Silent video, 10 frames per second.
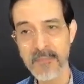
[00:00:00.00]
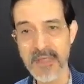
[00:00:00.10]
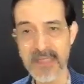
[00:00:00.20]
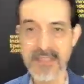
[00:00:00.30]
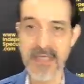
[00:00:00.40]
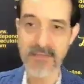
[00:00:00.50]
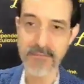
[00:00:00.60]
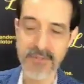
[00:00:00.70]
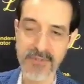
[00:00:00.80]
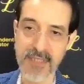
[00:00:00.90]
but a
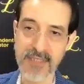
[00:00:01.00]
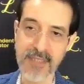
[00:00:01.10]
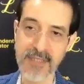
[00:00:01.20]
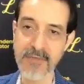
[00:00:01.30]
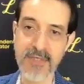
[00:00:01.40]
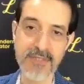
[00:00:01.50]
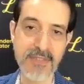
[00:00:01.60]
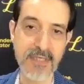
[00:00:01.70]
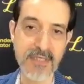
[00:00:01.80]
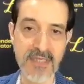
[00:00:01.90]
10% increase
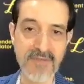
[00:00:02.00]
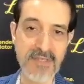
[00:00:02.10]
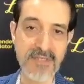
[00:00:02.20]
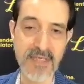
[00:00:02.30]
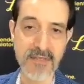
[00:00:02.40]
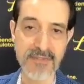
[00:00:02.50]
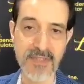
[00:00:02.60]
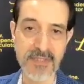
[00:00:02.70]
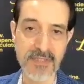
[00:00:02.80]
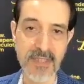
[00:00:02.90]
in EV sales,
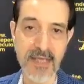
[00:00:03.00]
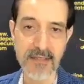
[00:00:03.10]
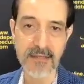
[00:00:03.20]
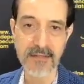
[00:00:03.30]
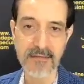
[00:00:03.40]
such that